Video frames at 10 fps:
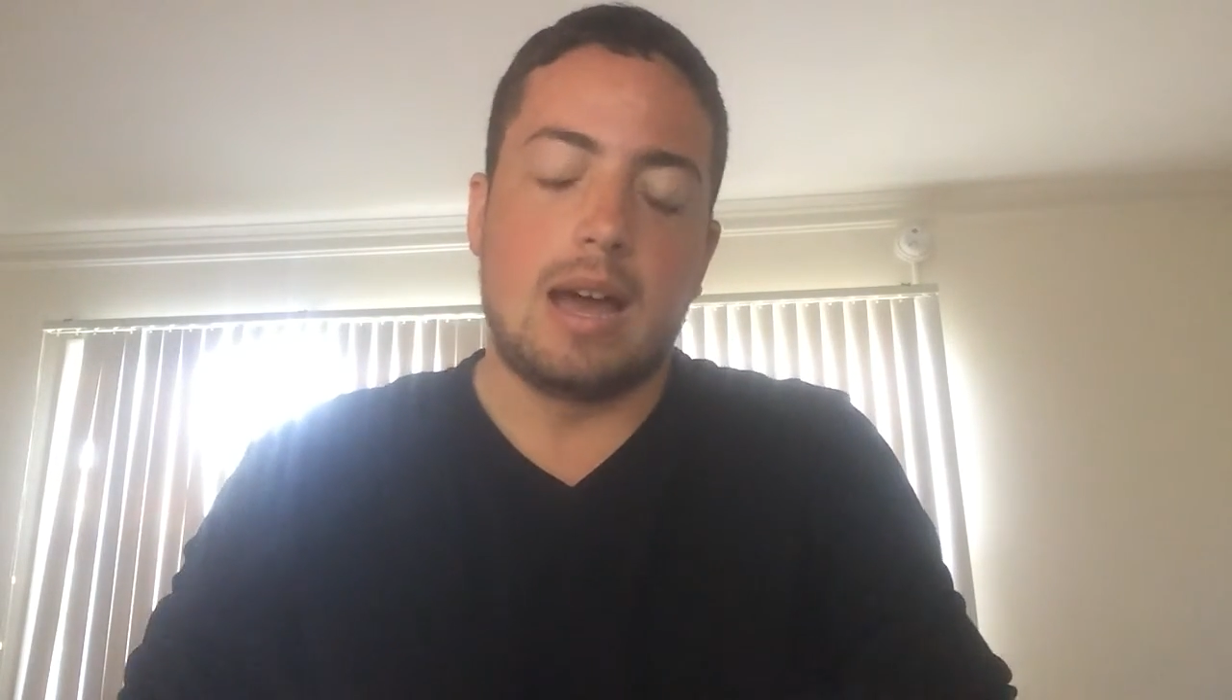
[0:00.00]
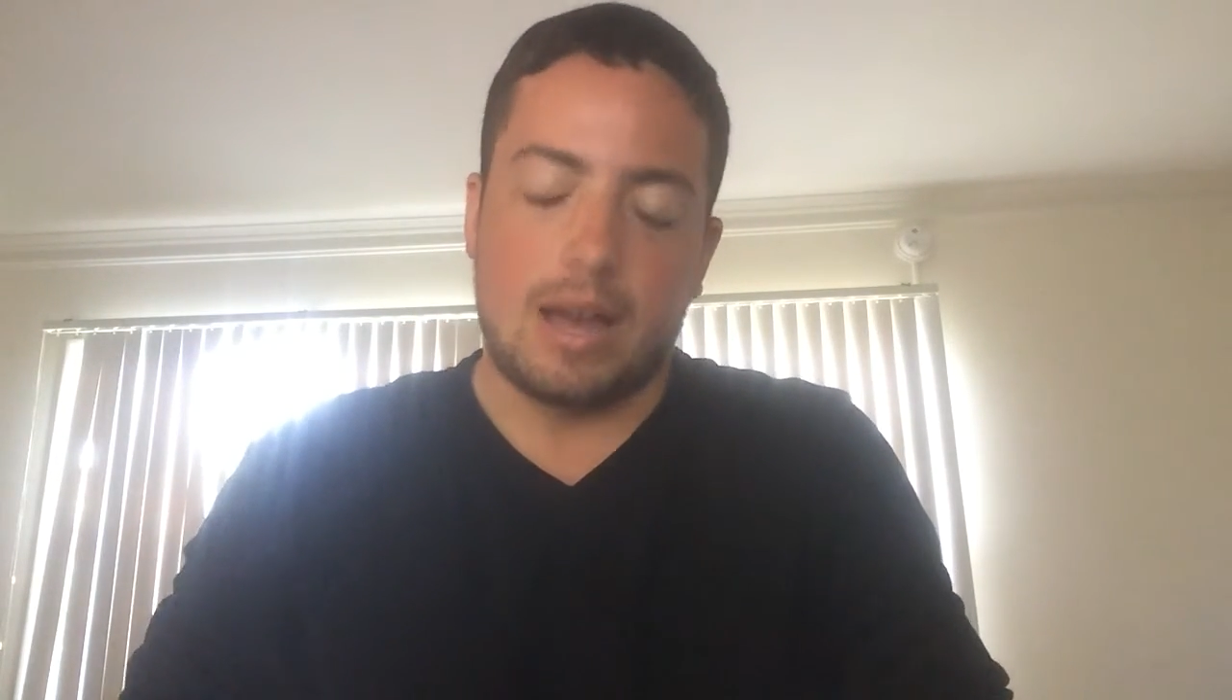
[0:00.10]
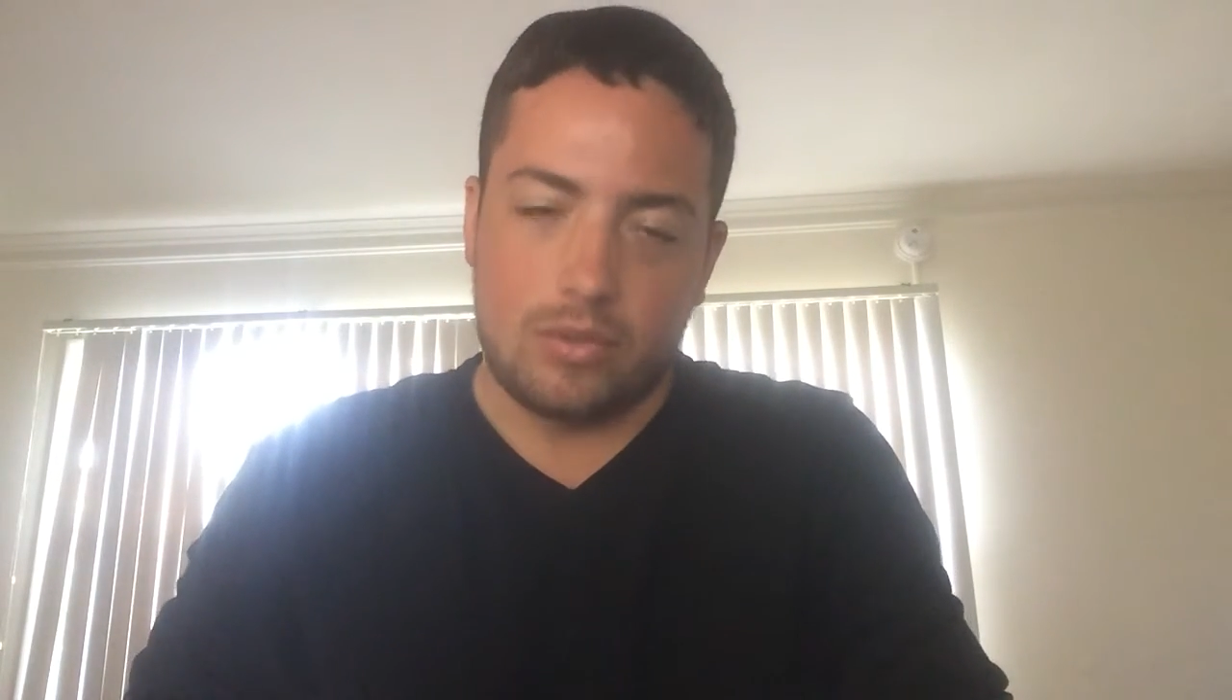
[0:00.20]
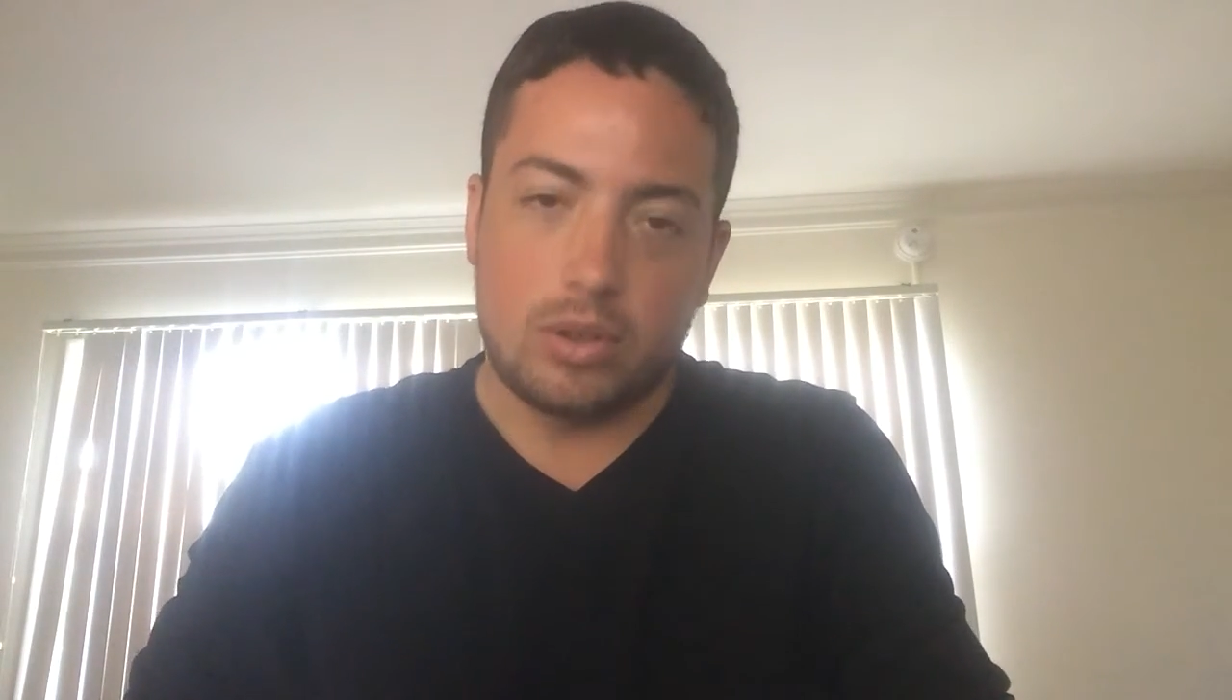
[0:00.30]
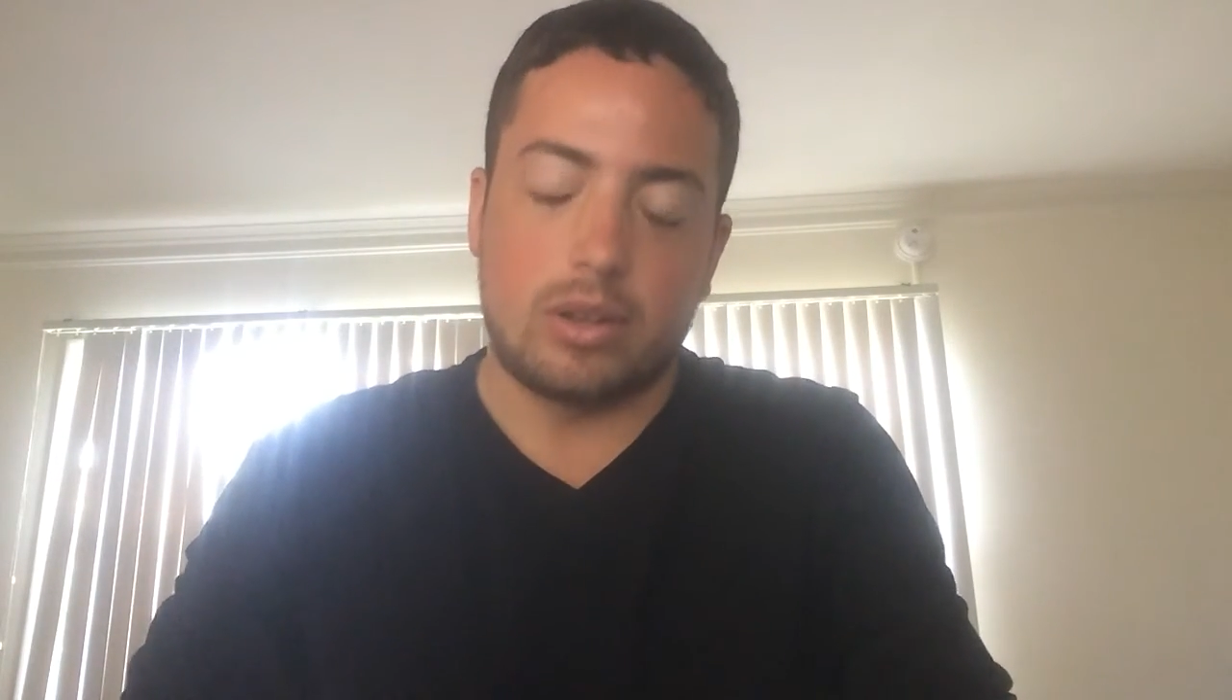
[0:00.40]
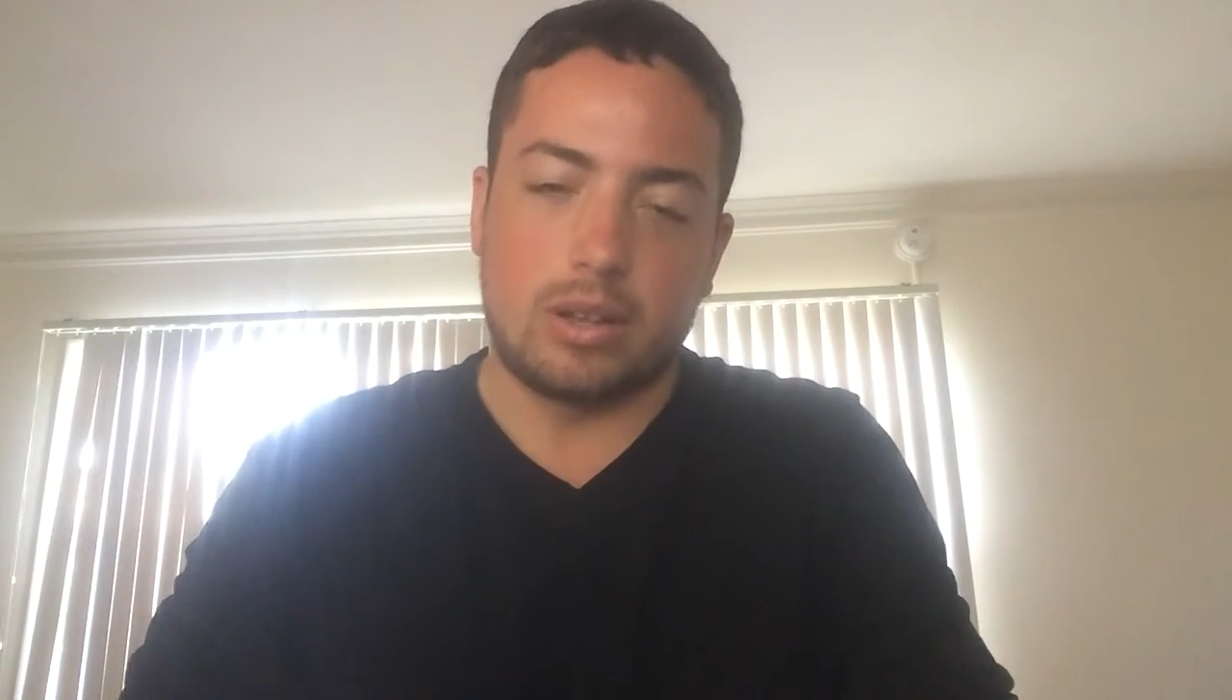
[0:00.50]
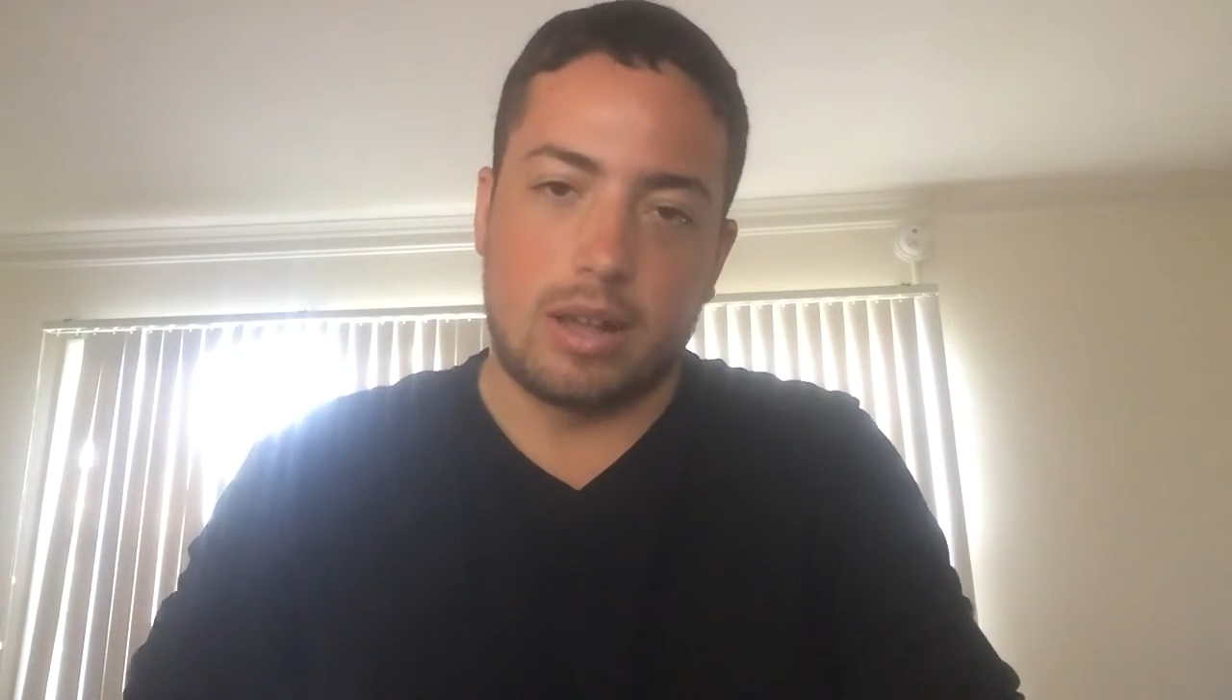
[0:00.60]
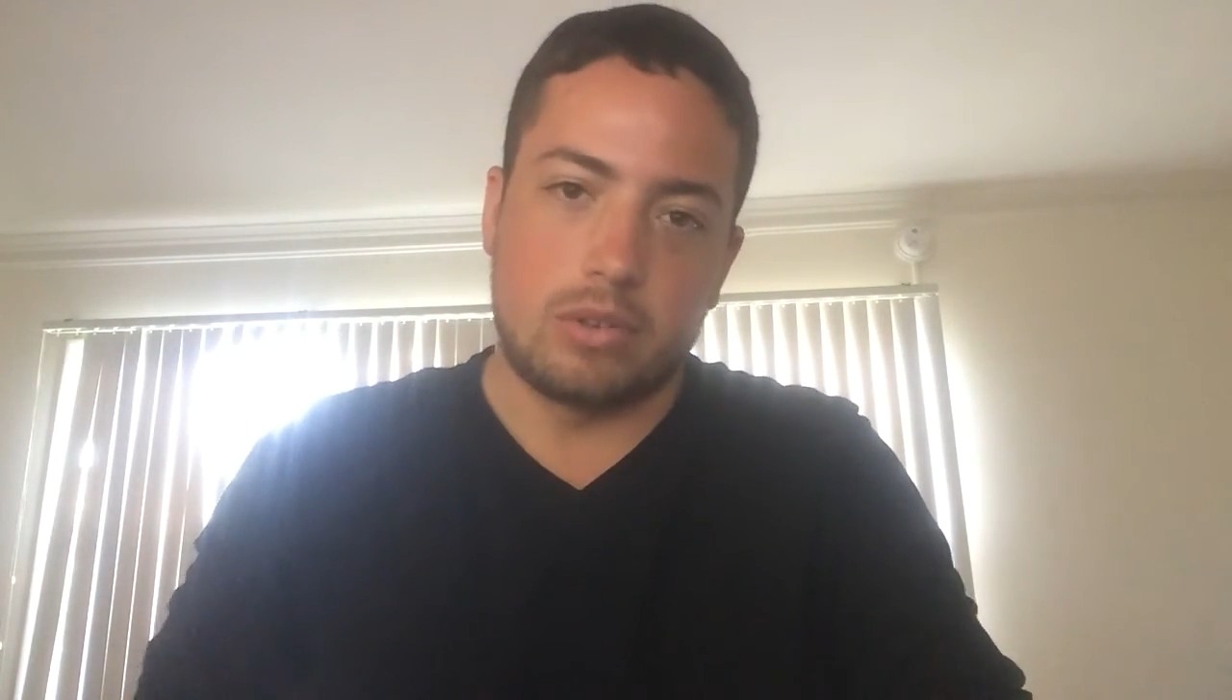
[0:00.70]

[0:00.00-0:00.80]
I think he'll